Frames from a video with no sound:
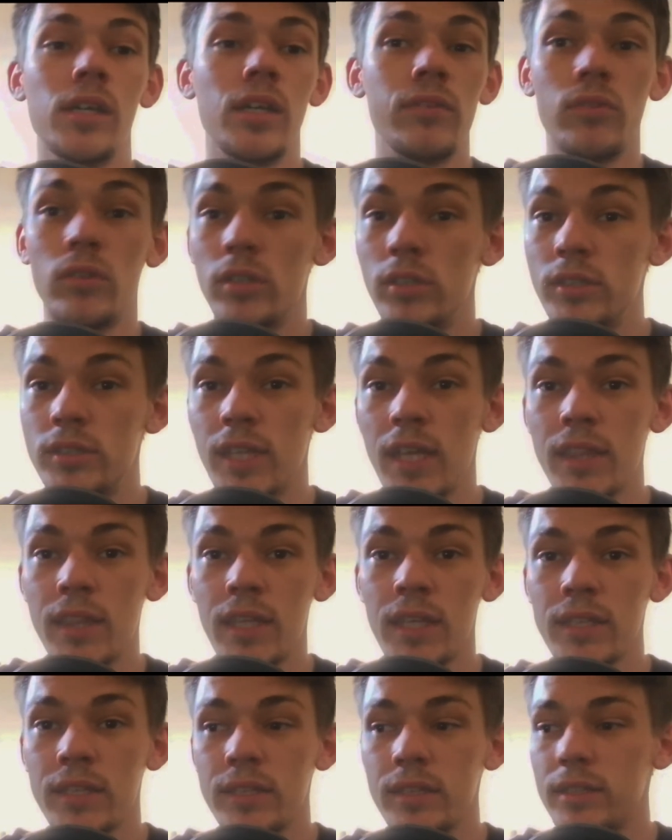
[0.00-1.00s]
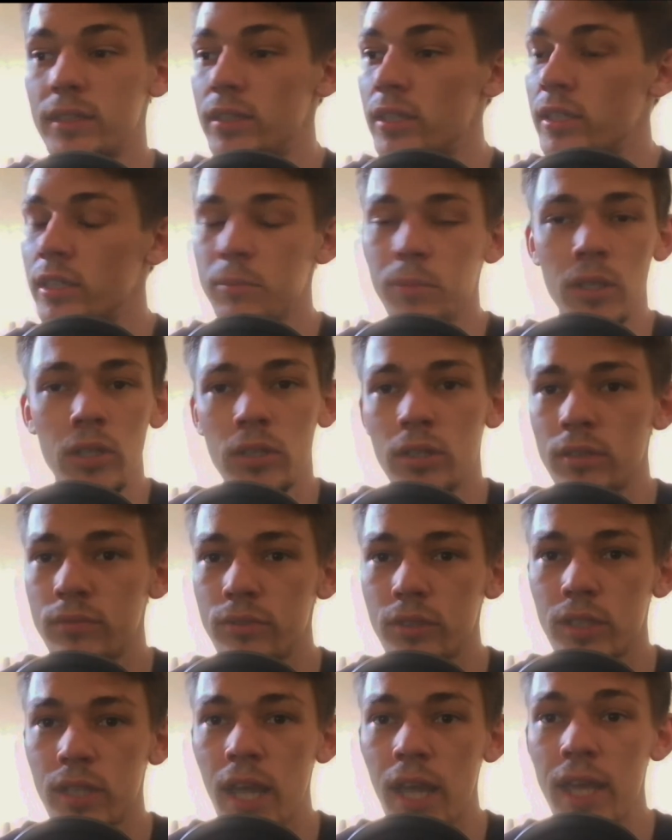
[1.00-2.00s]
If you lose that thing, you're going to be looking
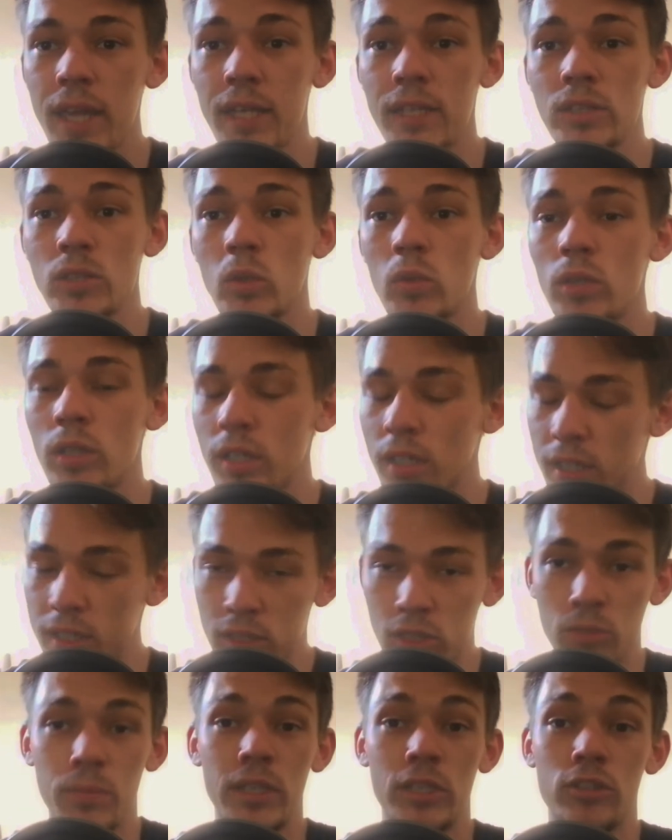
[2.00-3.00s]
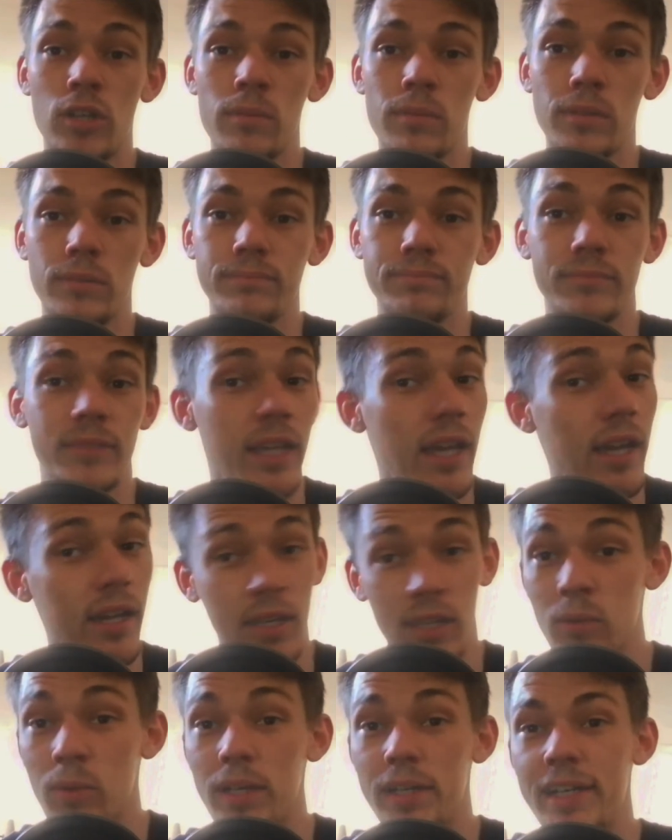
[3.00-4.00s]
for days, or you're going to get into big trouble.
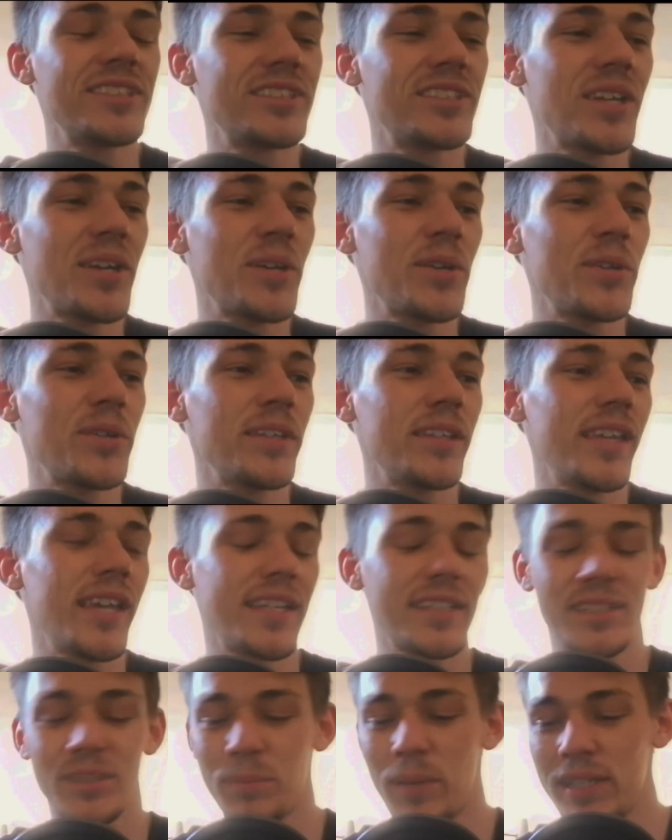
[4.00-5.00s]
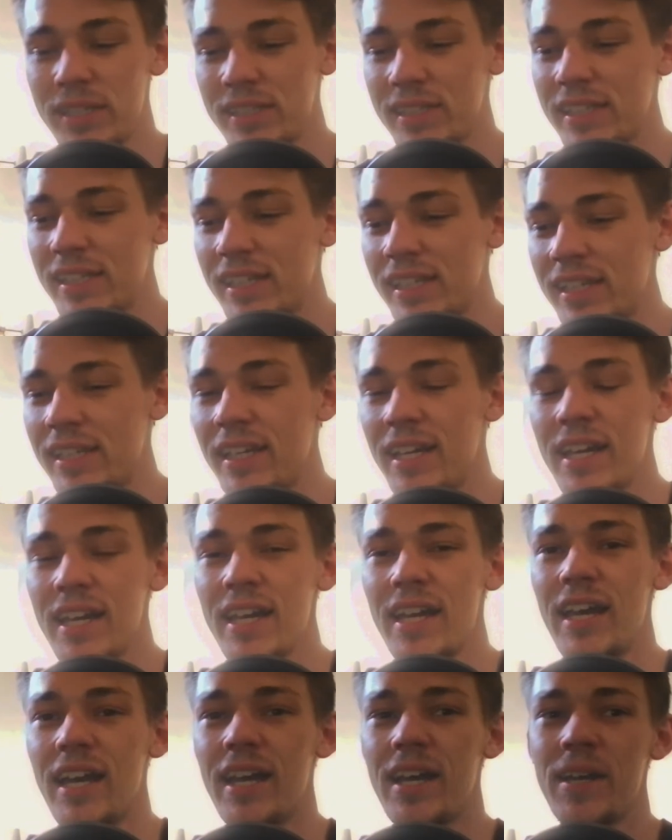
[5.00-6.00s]
Either one. So yes, basically
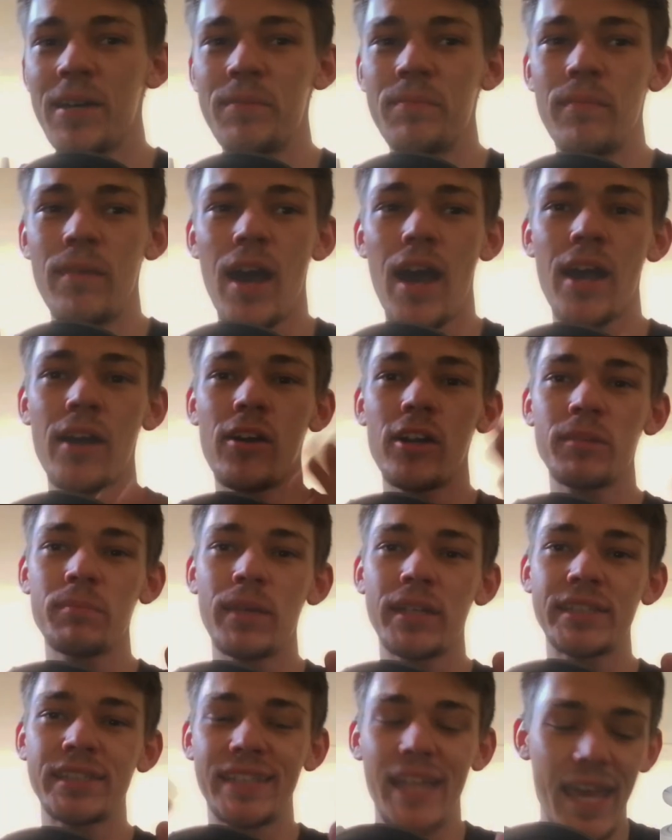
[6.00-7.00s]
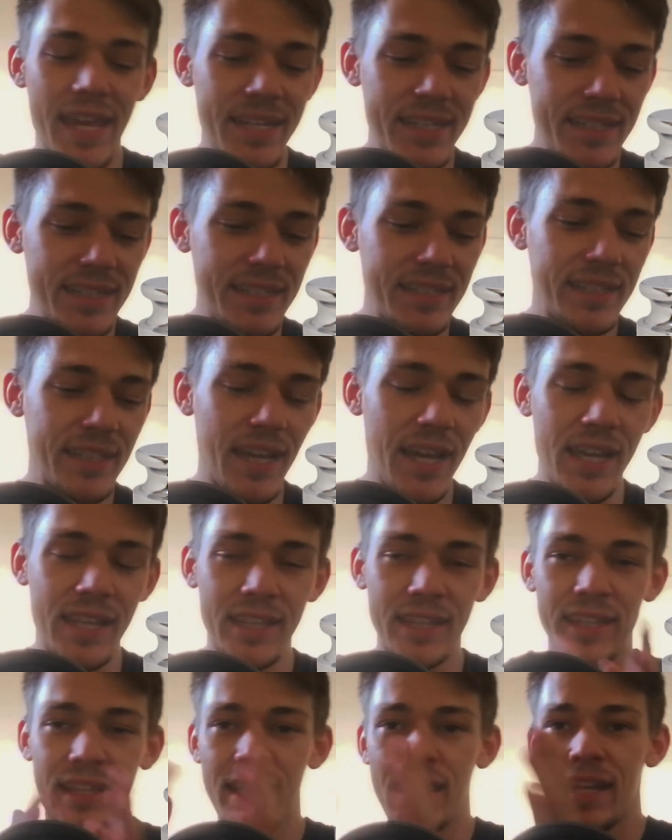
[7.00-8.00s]
I got my standard,
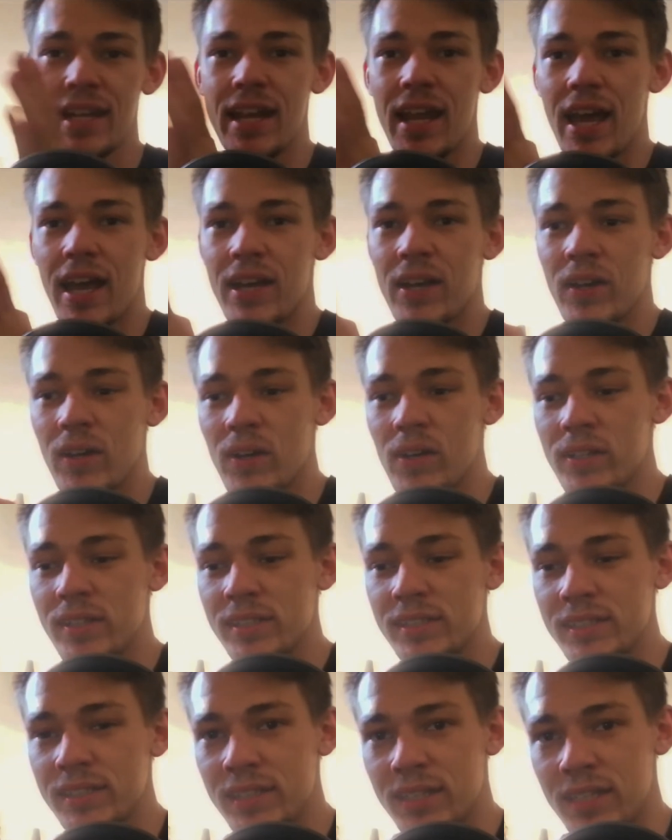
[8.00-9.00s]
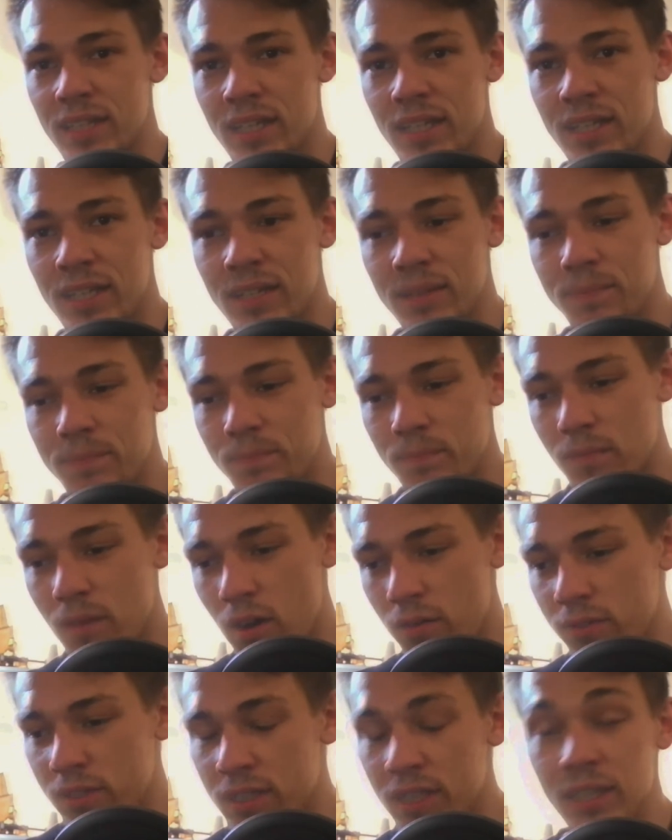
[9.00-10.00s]
and then I got
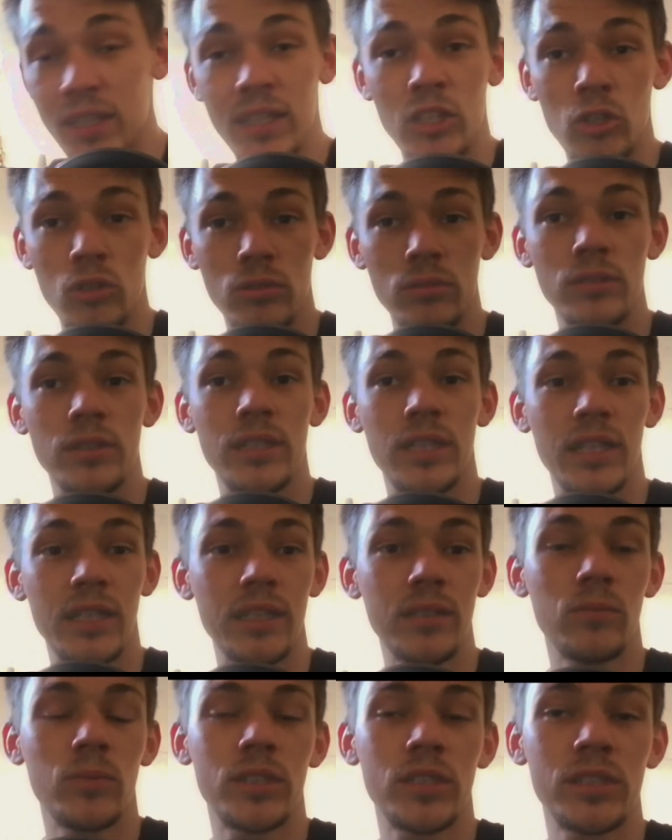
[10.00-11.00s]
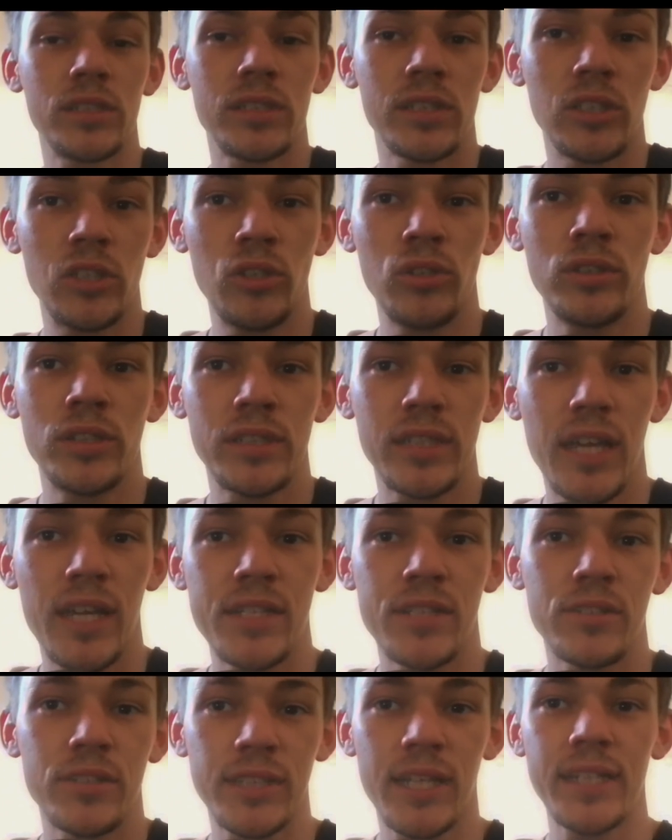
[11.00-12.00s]
obviously the UUT, which is the unit
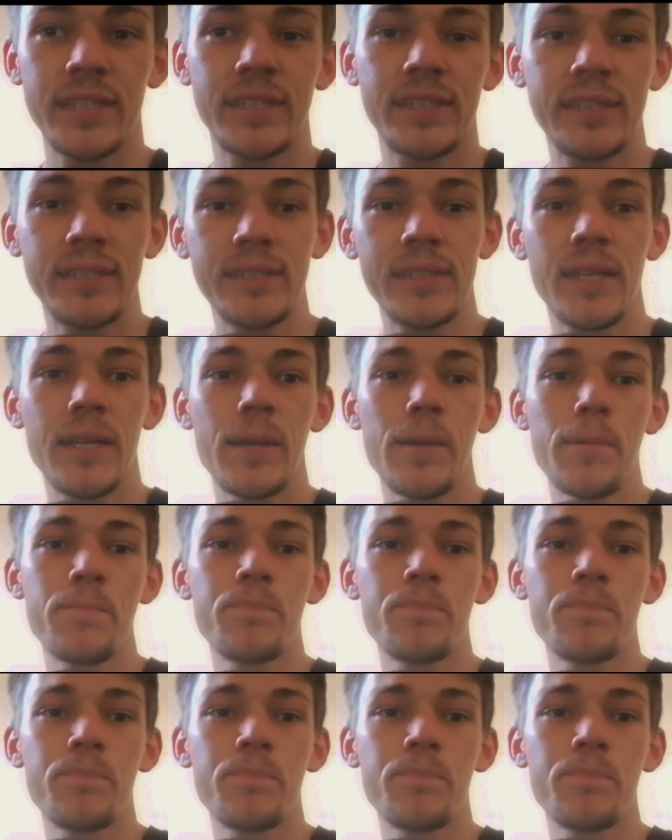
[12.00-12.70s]
under testing.